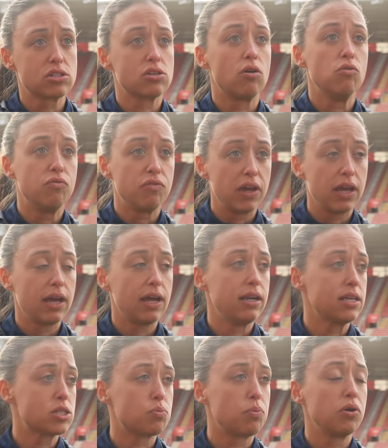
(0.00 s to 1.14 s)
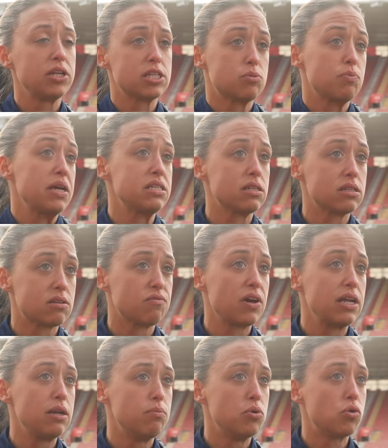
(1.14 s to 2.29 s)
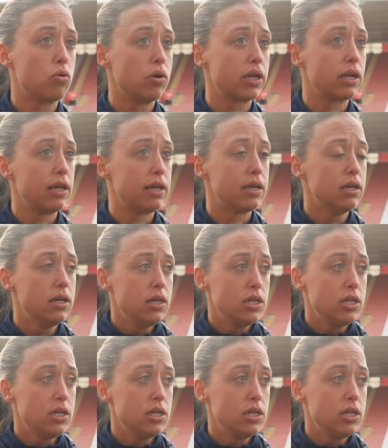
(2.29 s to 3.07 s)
solve it and exploit the space that's available quickly.